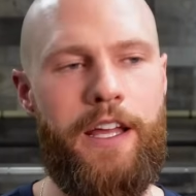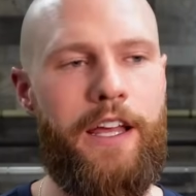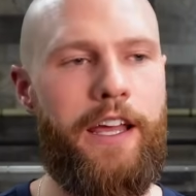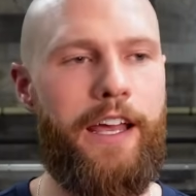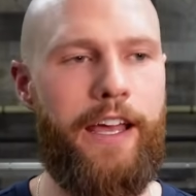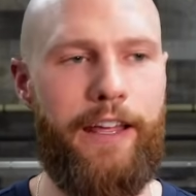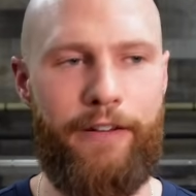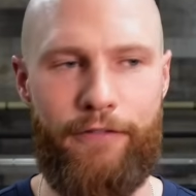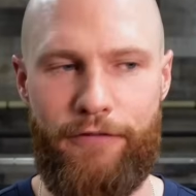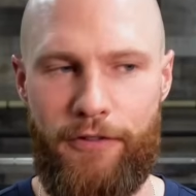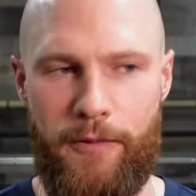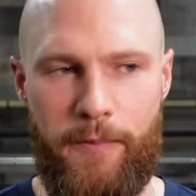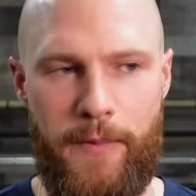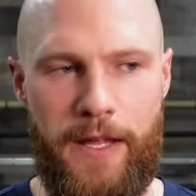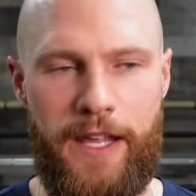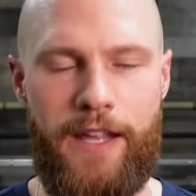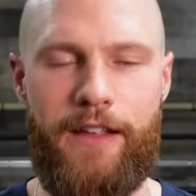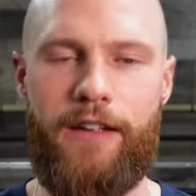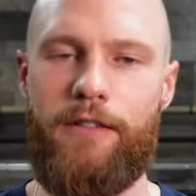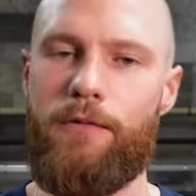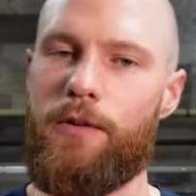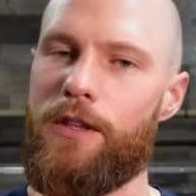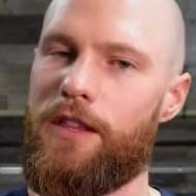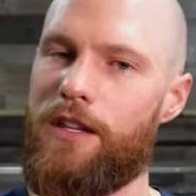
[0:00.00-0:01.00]
And for
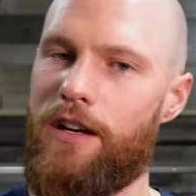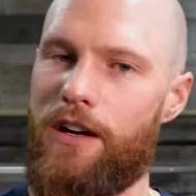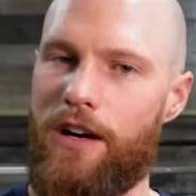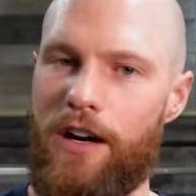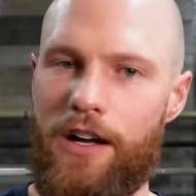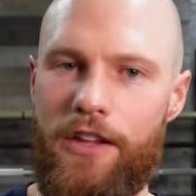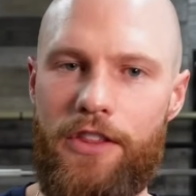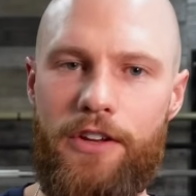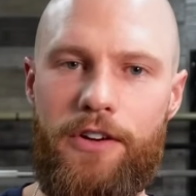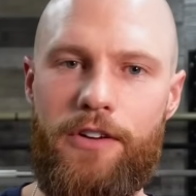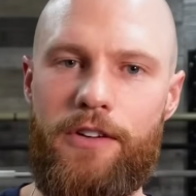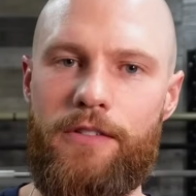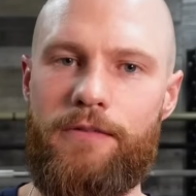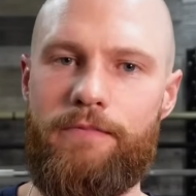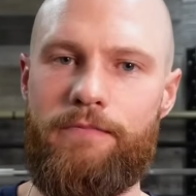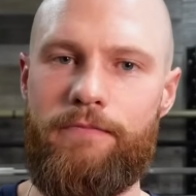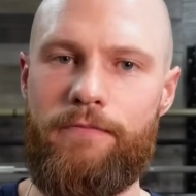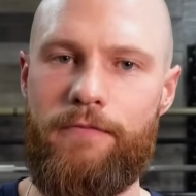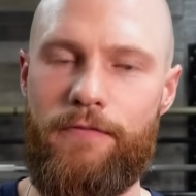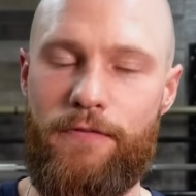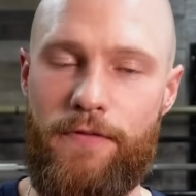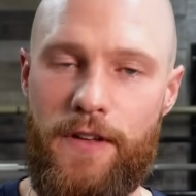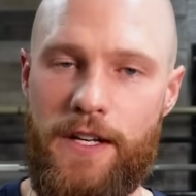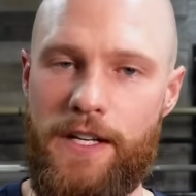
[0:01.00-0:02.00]
me, with
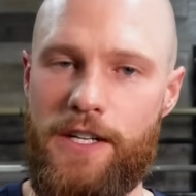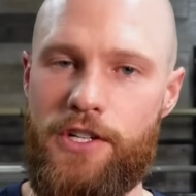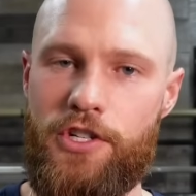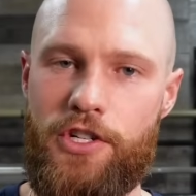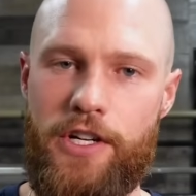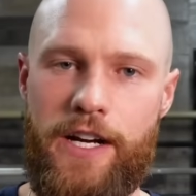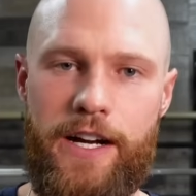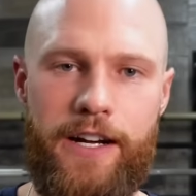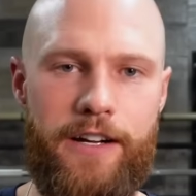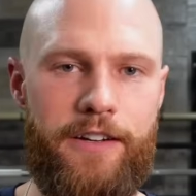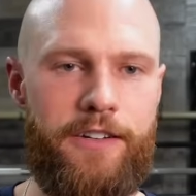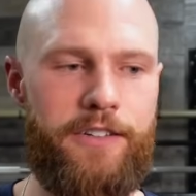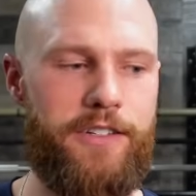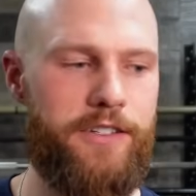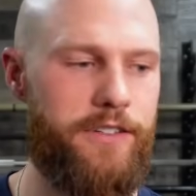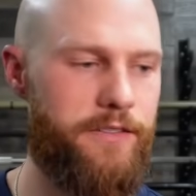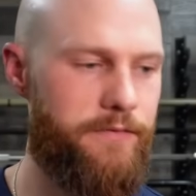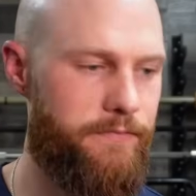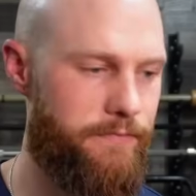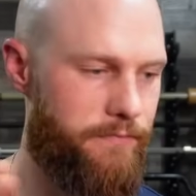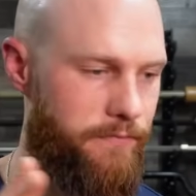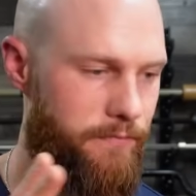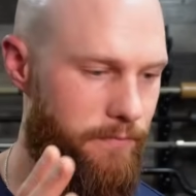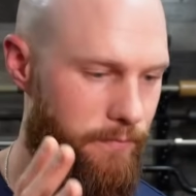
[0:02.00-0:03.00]
other fitness trackers,
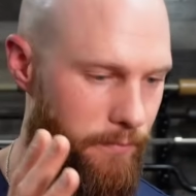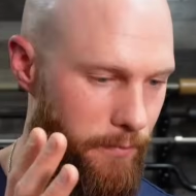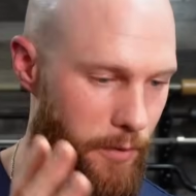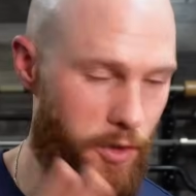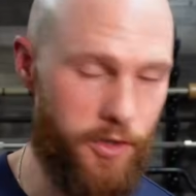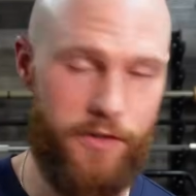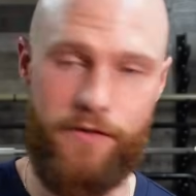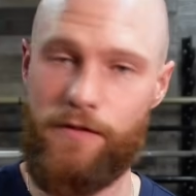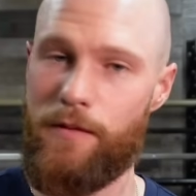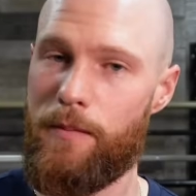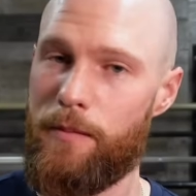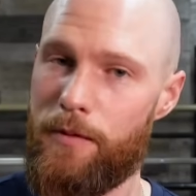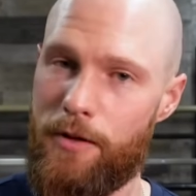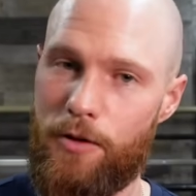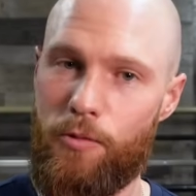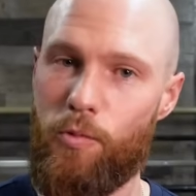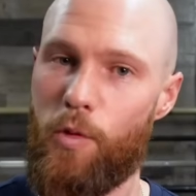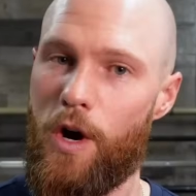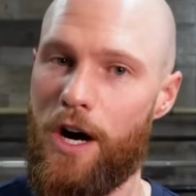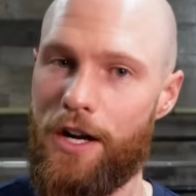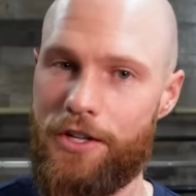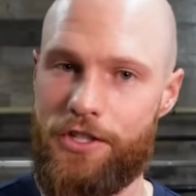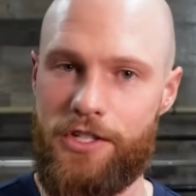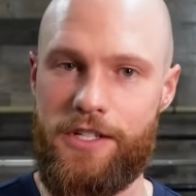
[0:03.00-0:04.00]
most of them, they're
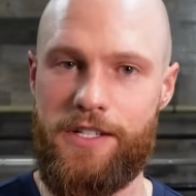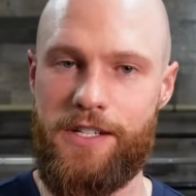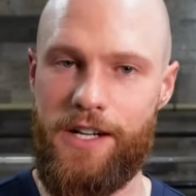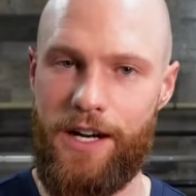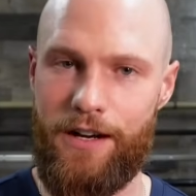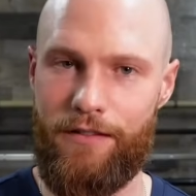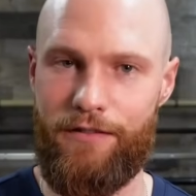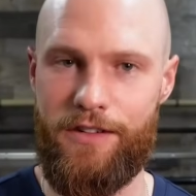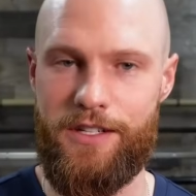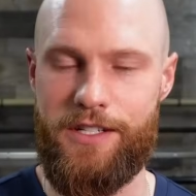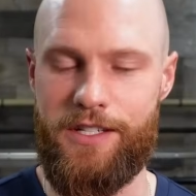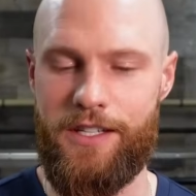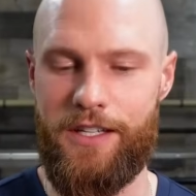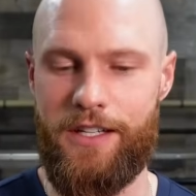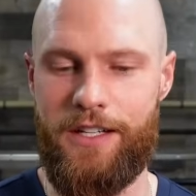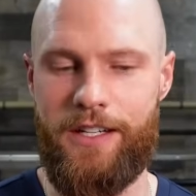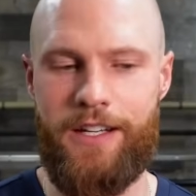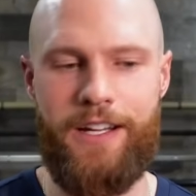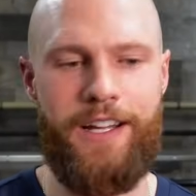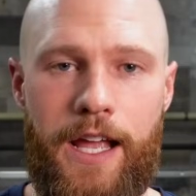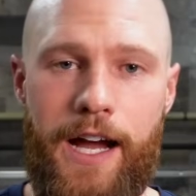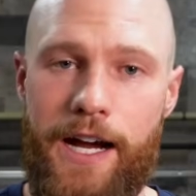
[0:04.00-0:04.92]
watches, obviously.